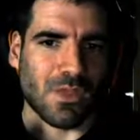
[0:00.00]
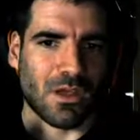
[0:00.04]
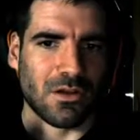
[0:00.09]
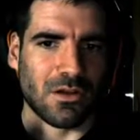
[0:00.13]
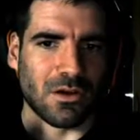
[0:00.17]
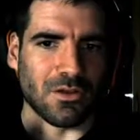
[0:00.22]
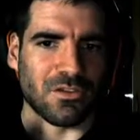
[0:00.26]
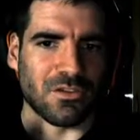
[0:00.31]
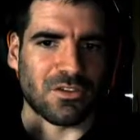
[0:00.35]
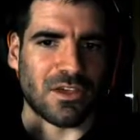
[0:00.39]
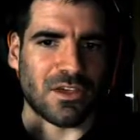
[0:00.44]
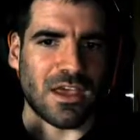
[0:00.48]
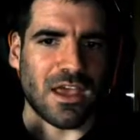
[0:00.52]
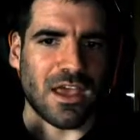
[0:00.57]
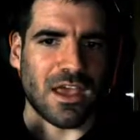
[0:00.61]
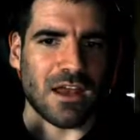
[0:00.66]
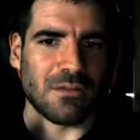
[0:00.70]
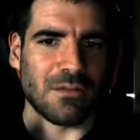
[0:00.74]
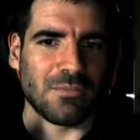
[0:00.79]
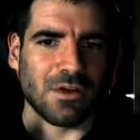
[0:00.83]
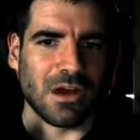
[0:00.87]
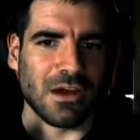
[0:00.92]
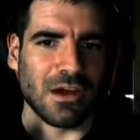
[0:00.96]
not
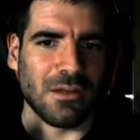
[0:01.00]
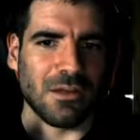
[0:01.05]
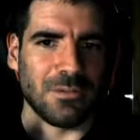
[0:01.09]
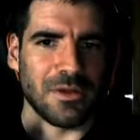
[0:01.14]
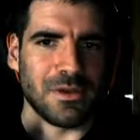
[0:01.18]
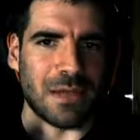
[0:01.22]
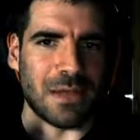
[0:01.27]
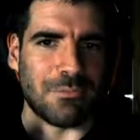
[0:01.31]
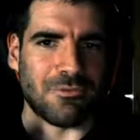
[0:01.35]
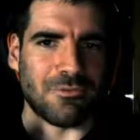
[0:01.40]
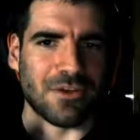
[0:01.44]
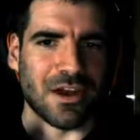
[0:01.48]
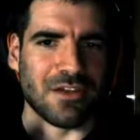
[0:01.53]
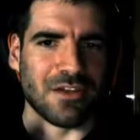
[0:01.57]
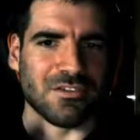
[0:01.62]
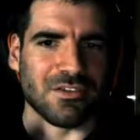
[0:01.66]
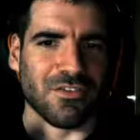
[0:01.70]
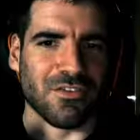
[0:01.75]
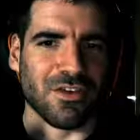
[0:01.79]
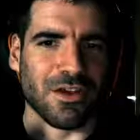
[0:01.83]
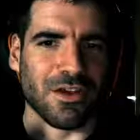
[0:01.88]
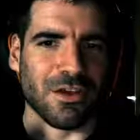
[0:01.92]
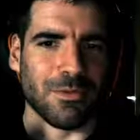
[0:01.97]
scared, but a little bit
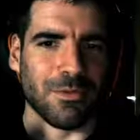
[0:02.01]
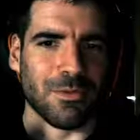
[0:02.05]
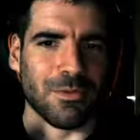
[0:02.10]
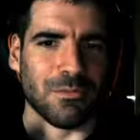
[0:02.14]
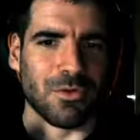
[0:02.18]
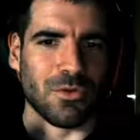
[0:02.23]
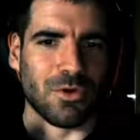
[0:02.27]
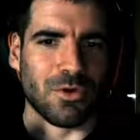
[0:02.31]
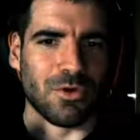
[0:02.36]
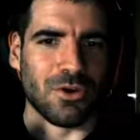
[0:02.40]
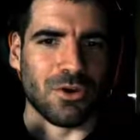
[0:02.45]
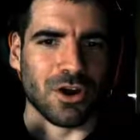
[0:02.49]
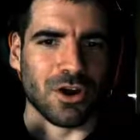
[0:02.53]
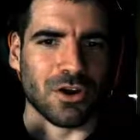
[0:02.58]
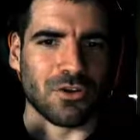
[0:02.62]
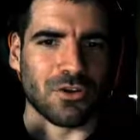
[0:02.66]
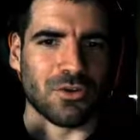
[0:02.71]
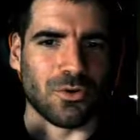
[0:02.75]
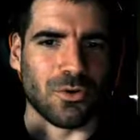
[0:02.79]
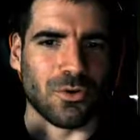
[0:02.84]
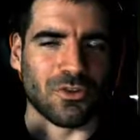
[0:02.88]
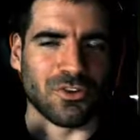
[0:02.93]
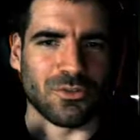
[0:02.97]
apprehensive, a little bit more
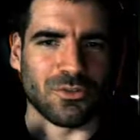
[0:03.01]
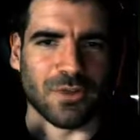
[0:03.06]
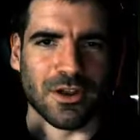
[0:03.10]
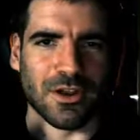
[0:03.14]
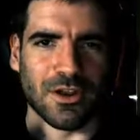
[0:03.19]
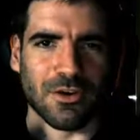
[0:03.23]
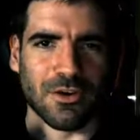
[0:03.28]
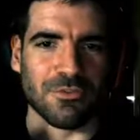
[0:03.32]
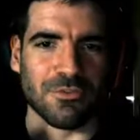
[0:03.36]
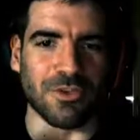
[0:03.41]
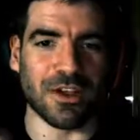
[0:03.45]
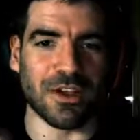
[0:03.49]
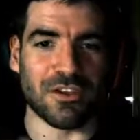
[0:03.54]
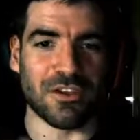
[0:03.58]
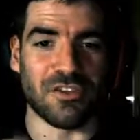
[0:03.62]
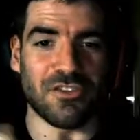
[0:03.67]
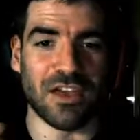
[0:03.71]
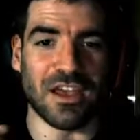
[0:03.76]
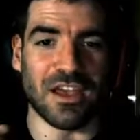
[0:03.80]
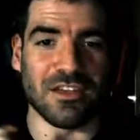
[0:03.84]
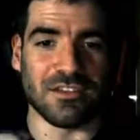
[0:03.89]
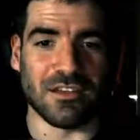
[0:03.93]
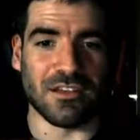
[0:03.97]
cautious when it comes to actually
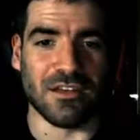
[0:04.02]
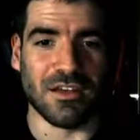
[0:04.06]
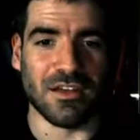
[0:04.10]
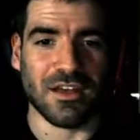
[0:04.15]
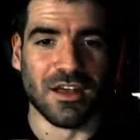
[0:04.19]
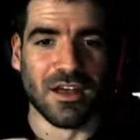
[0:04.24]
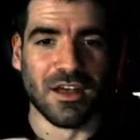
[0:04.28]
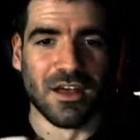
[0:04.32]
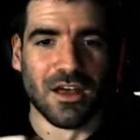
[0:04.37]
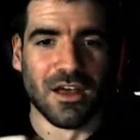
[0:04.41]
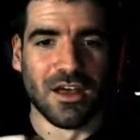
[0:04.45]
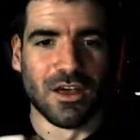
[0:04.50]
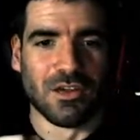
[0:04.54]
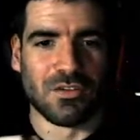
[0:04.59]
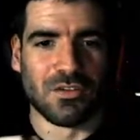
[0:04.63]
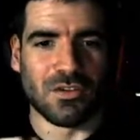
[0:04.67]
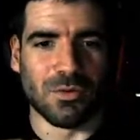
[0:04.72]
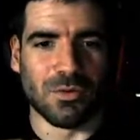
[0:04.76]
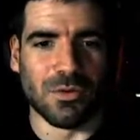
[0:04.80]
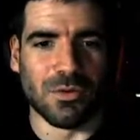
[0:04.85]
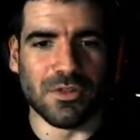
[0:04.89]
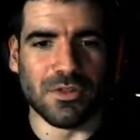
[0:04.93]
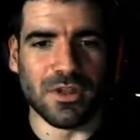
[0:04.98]
chasing
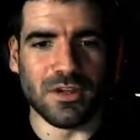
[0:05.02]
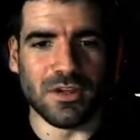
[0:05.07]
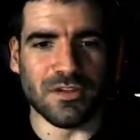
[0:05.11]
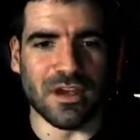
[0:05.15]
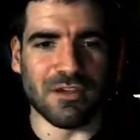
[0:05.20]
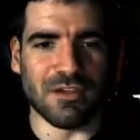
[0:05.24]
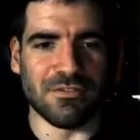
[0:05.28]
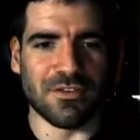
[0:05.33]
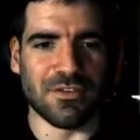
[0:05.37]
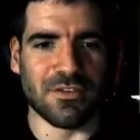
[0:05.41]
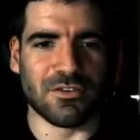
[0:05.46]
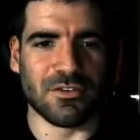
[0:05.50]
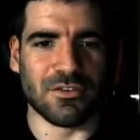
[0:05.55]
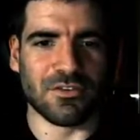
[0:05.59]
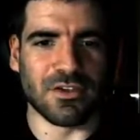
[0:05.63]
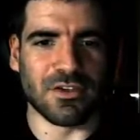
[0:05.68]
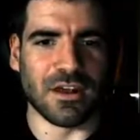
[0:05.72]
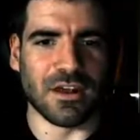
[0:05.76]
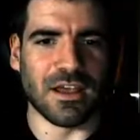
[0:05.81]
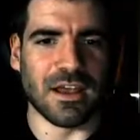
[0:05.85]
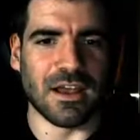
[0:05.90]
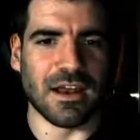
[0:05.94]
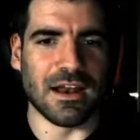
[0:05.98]
someone with these outfits, because they're
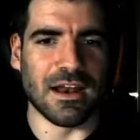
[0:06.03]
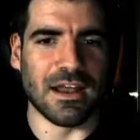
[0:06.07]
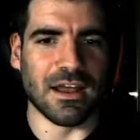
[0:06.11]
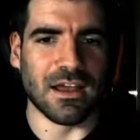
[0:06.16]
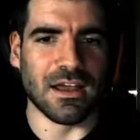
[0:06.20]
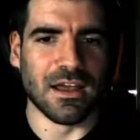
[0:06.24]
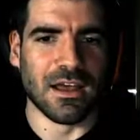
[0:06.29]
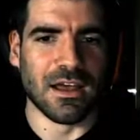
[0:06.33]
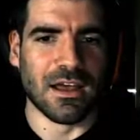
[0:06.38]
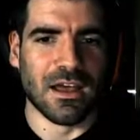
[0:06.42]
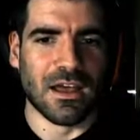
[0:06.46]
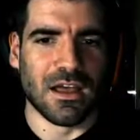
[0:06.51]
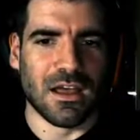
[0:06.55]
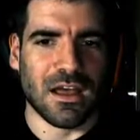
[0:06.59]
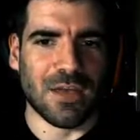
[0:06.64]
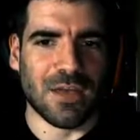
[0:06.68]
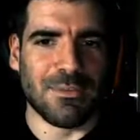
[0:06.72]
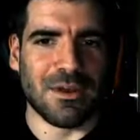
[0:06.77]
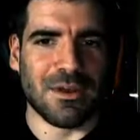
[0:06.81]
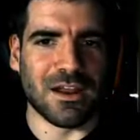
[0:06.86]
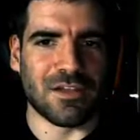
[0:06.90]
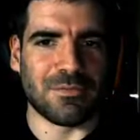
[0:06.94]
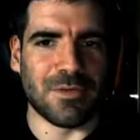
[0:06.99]
clearly a
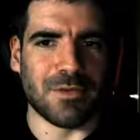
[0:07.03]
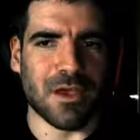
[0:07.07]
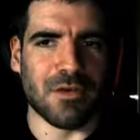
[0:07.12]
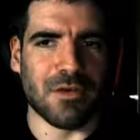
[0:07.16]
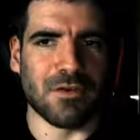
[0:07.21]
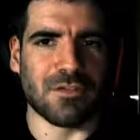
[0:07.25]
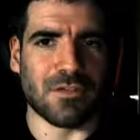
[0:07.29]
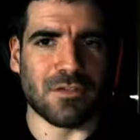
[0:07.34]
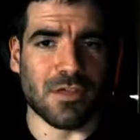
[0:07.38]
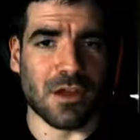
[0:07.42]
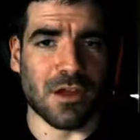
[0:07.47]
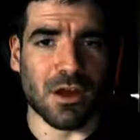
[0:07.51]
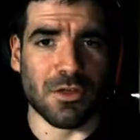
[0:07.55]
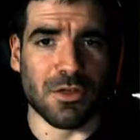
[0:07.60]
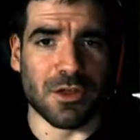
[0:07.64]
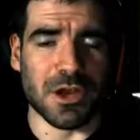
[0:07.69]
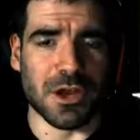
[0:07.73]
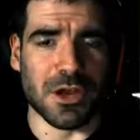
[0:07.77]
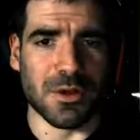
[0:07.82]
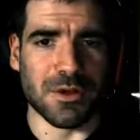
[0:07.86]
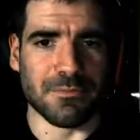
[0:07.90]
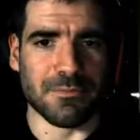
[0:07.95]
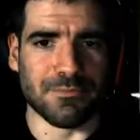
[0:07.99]
bit experienced and they know what
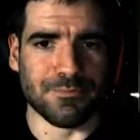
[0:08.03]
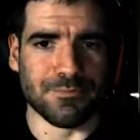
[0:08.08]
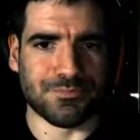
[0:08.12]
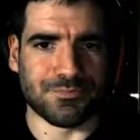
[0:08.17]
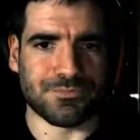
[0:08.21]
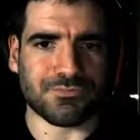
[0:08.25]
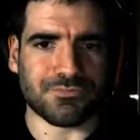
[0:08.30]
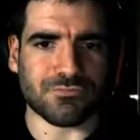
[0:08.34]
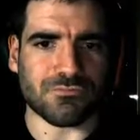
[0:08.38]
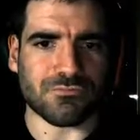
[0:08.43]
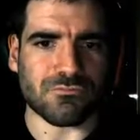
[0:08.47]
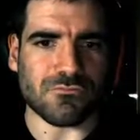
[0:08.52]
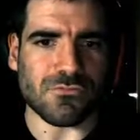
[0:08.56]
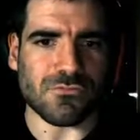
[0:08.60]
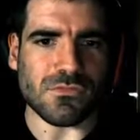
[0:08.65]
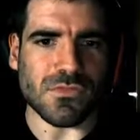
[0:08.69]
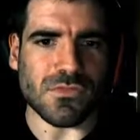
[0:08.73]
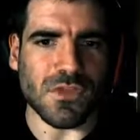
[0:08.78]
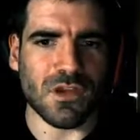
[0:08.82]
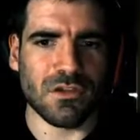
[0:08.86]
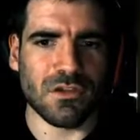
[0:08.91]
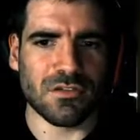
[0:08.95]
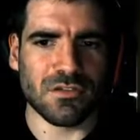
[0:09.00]
they're doing.
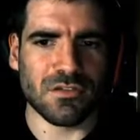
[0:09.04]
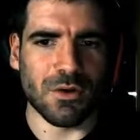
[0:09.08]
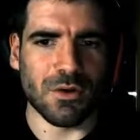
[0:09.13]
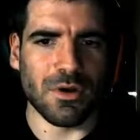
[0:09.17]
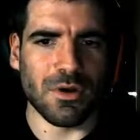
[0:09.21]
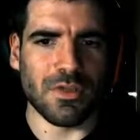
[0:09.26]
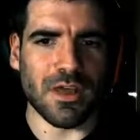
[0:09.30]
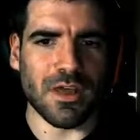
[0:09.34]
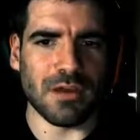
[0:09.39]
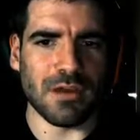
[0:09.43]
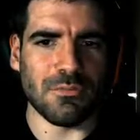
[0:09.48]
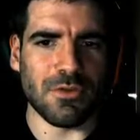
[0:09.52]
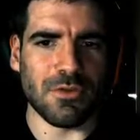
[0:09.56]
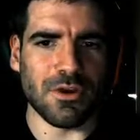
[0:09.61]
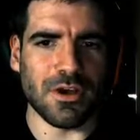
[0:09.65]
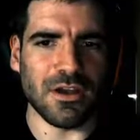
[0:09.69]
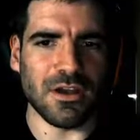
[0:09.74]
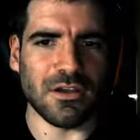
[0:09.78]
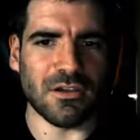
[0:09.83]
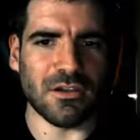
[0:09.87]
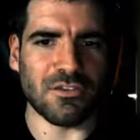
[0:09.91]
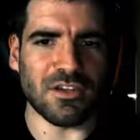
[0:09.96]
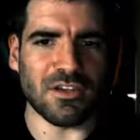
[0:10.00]
So with that in
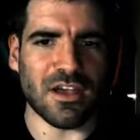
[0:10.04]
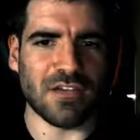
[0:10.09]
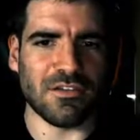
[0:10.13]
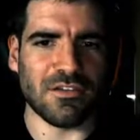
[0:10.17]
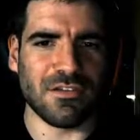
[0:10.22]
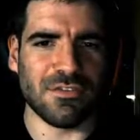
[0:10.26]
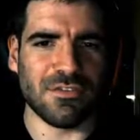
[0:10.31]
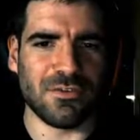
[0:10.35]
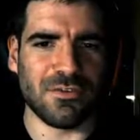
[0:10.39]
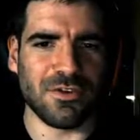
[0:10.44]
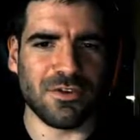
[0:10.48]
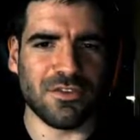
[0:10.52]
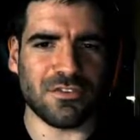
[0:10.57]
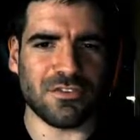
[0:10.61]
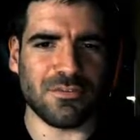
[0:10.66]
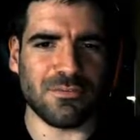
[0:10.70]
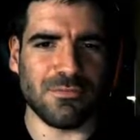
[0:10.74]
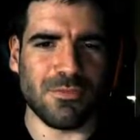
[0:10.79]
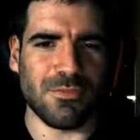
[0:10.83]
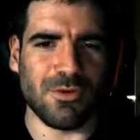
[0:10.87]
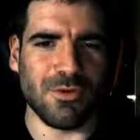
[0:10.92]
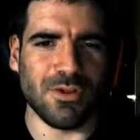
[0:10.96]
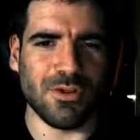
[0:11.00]
mind, I chased him for a
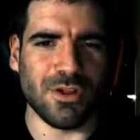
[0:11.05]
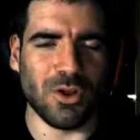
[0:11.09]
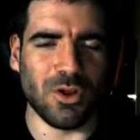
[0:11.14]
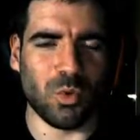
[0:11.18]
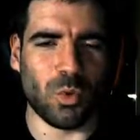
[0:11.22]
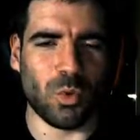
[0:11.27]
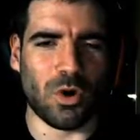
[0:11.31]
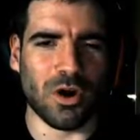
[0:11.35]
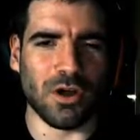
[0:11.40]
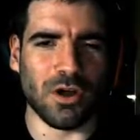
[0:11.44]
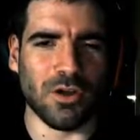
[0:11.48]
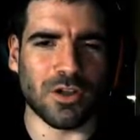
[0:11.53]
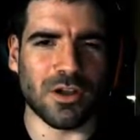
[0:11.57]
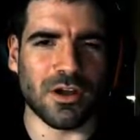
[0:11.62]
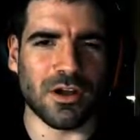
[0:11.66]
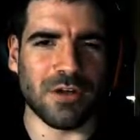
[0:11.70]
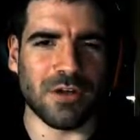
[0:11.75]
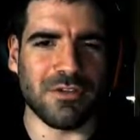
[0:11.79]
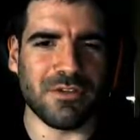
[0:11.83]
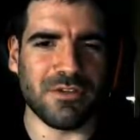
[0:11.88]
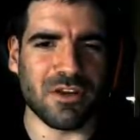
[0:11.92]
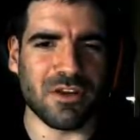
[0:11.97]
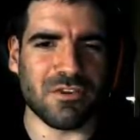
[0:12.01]
small little while, got
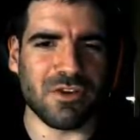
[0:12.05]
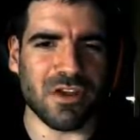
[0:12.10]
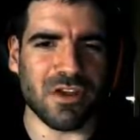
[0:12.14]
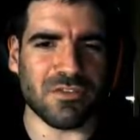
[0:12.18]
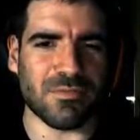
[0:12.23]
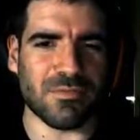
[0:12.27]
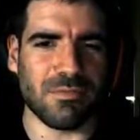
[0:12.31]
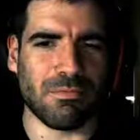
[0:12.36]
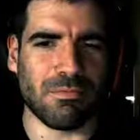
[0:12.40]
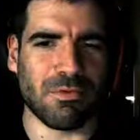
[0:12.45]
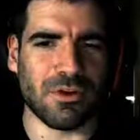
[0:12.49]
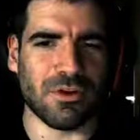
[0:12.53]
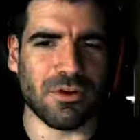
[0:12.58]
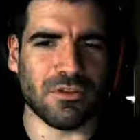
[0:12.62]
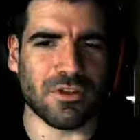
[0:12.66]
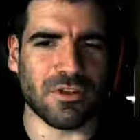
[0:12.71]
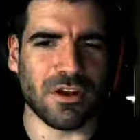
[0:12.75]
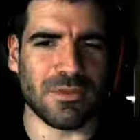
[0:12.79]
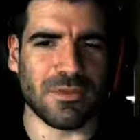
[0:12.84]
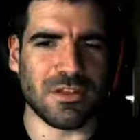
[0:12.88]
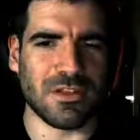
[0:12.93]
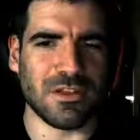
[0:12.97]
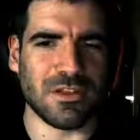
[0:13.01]
a bit of a grasp of what he was
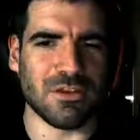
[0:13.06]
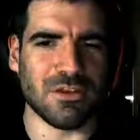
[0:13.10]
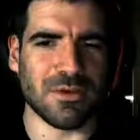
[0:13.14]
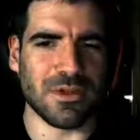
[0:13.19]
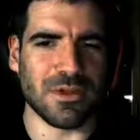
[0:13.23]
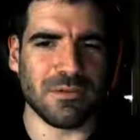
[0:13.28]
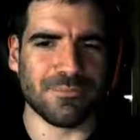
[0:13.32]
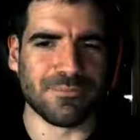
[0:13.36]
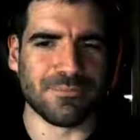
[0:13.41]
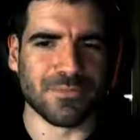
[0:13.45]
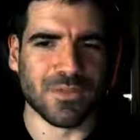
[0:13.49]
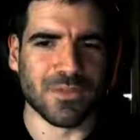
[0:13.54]
going to be doing.